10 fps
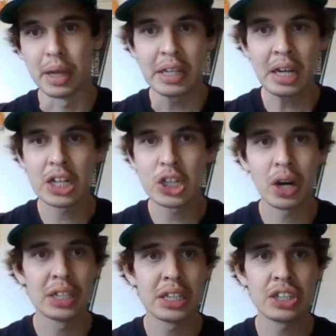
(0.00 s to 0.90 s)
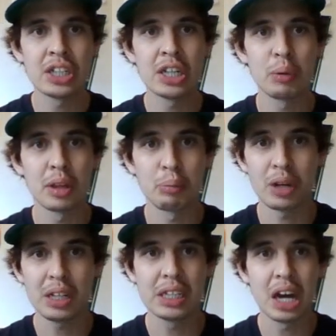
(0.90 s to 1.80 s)
They can kind of transition here with a
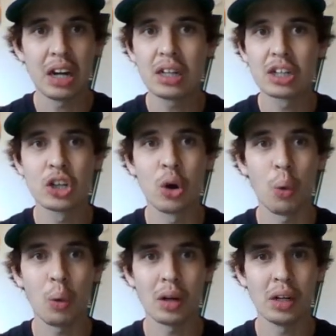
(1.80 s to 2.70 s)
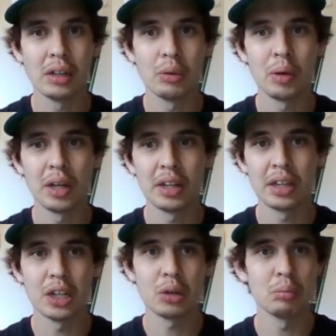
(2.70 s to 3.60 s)
pretty young core
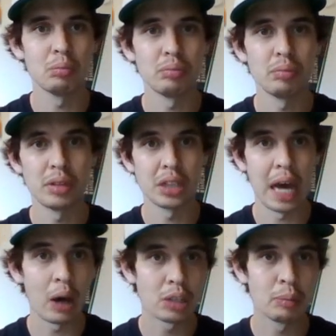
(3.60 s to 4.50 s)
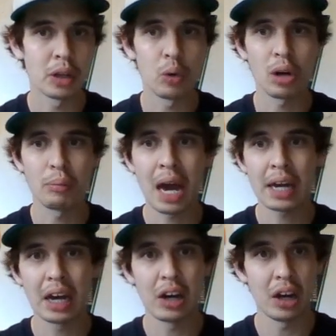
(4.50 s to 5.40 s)
with Algersma at
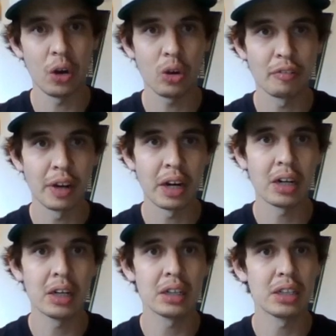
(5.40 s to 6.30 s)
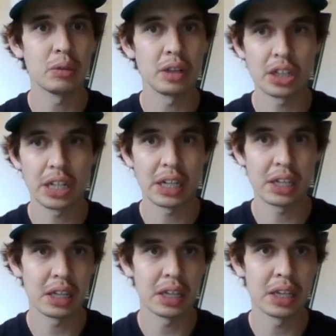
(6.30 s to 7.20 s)
quarterback, Oliveira. Look
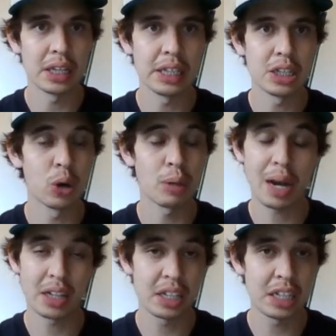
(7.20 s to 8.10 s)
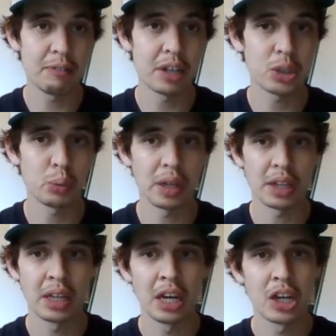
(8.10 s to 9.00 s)
at the quarterback of the defense
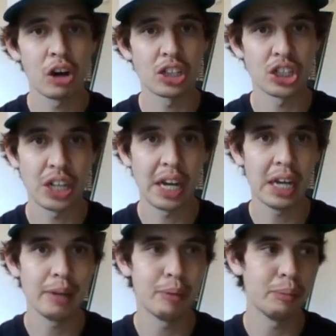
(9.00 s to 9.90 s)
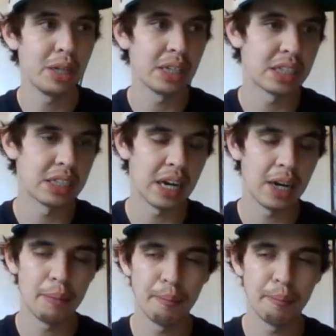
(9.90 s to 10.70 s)
with Connor Shea. Maybe it's